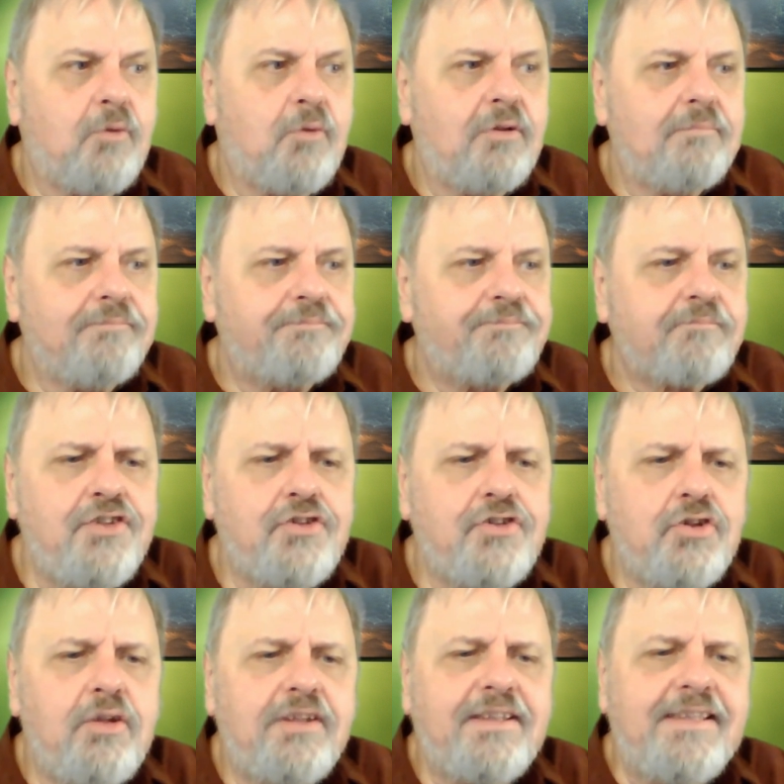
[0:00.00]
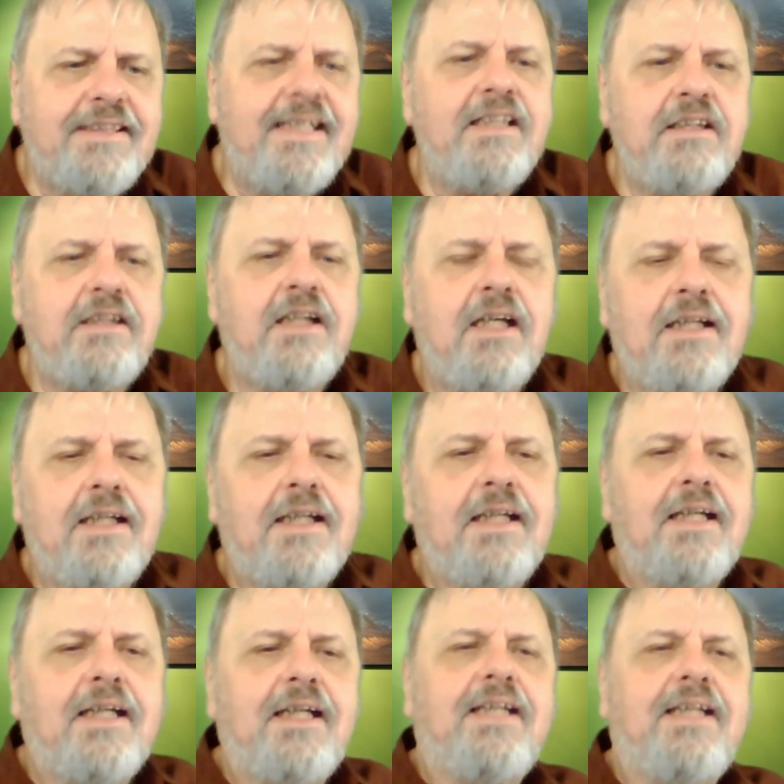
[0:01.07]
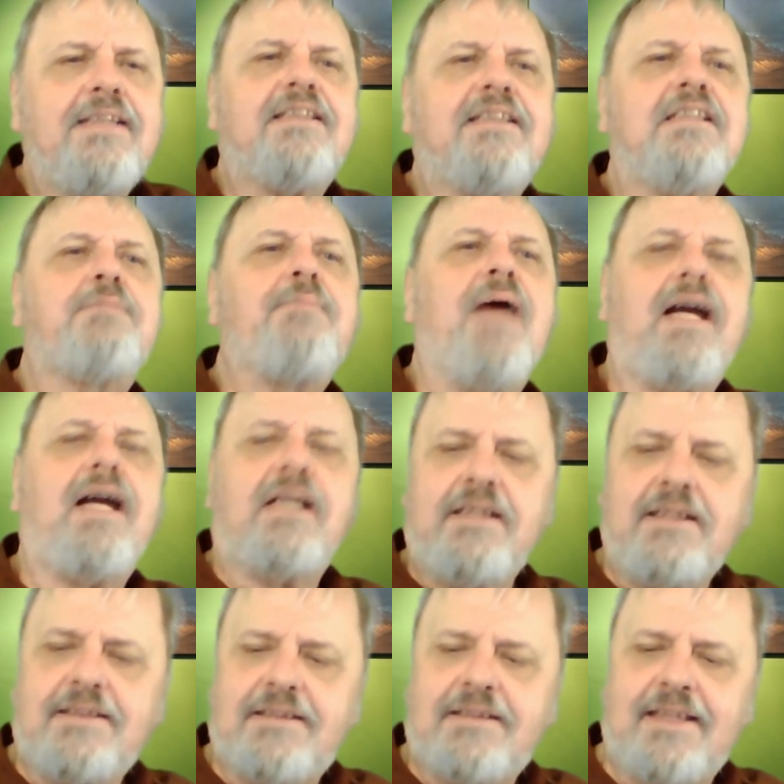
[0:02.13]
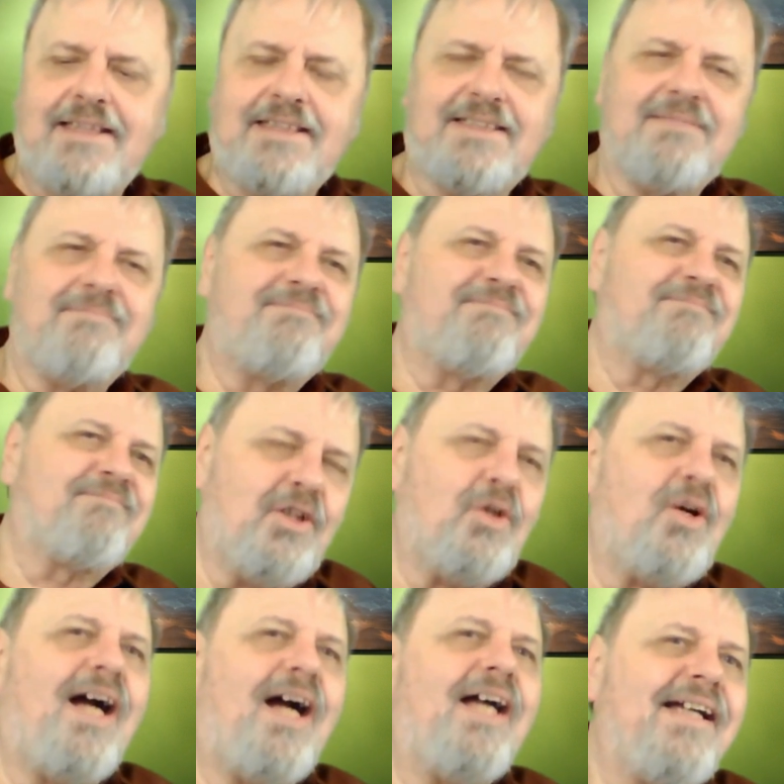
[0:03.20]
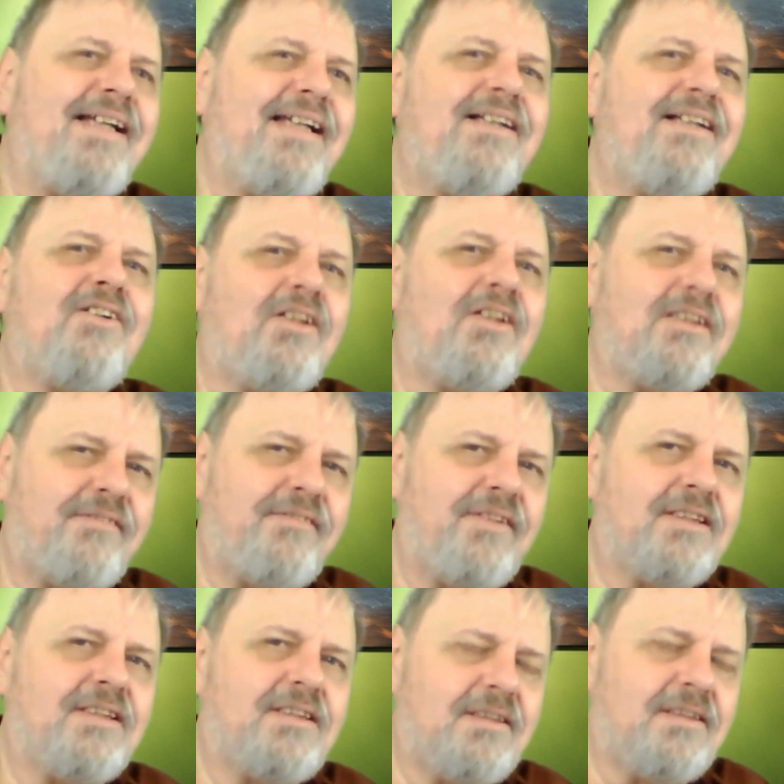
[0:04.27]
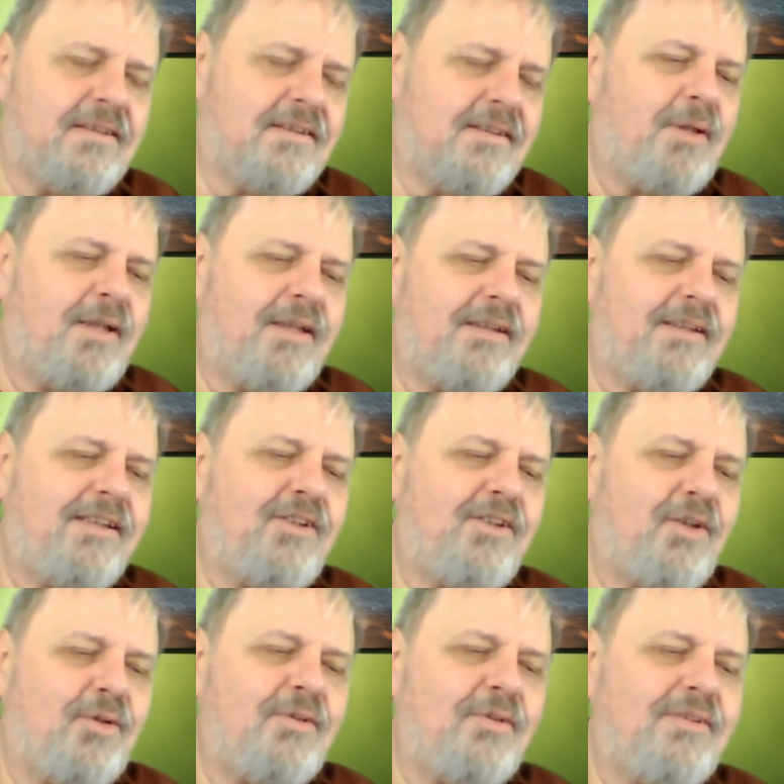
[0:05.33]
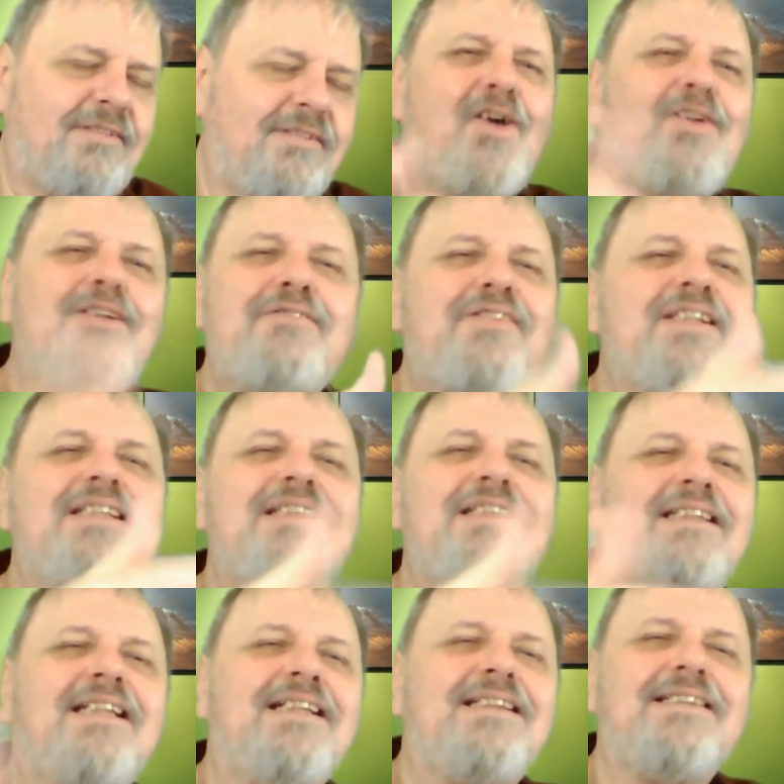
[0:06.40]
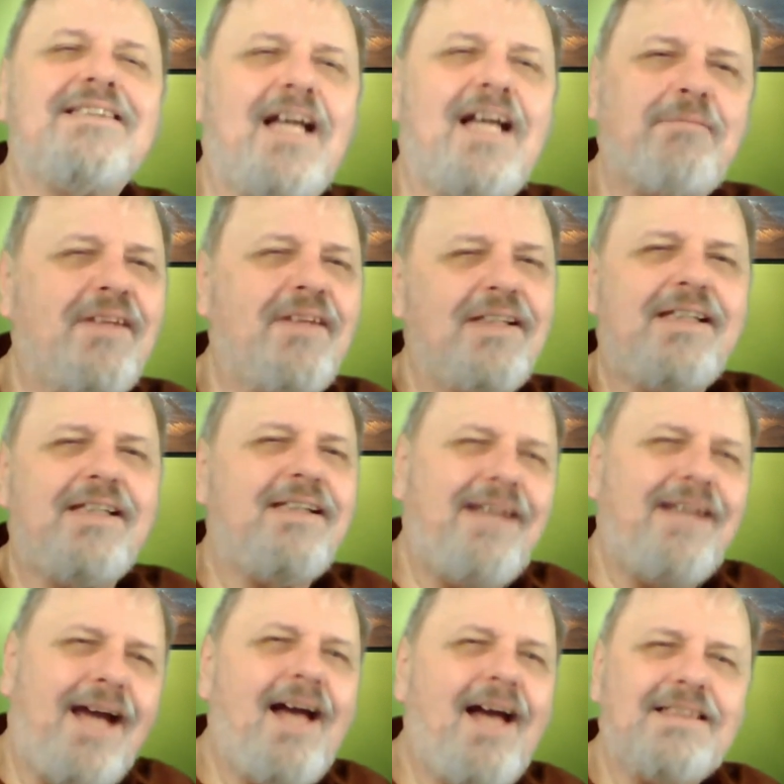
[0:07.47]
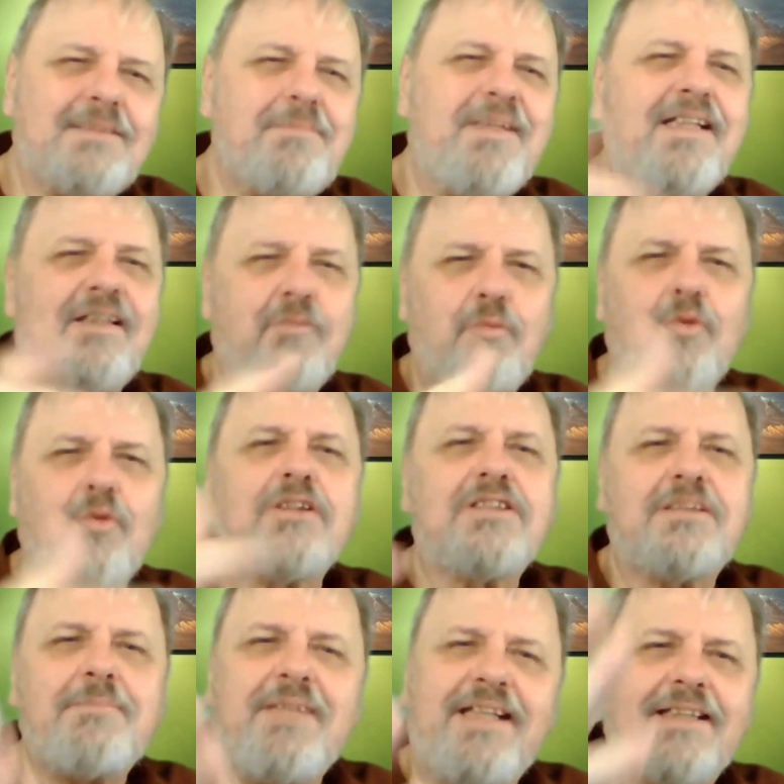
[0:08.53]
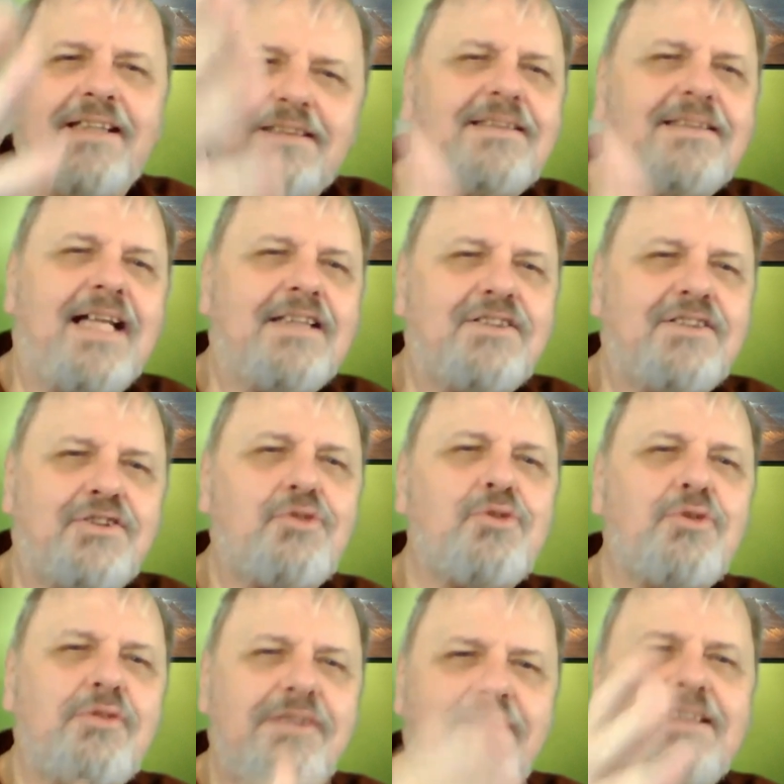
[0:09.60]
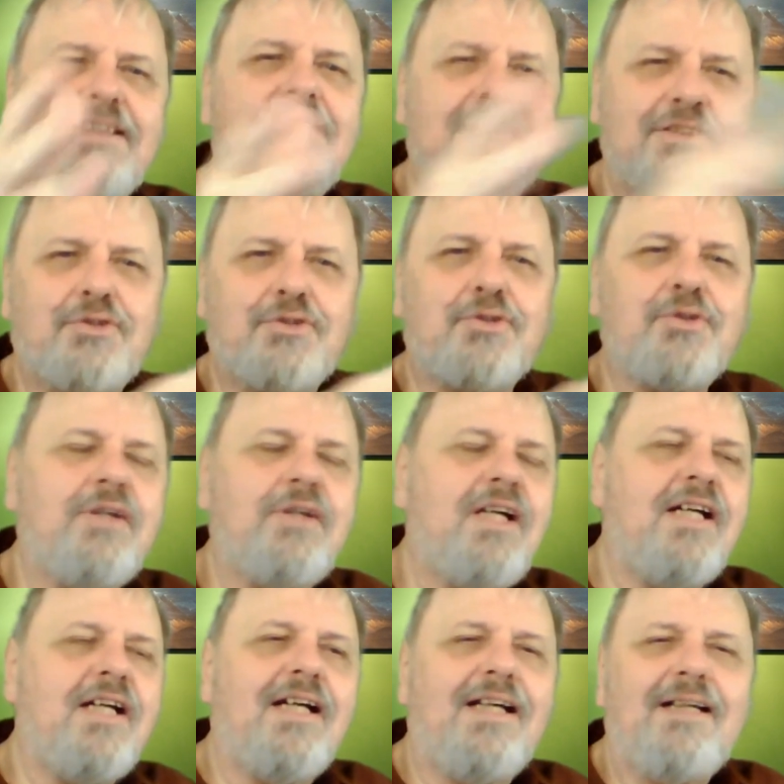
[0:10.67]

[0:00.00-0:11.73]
or more. And so at the end, he sits back and he says, you know, I hear all of this, but you know, all of these things i'm thinking yeah it's me it works me it's that's true and this is true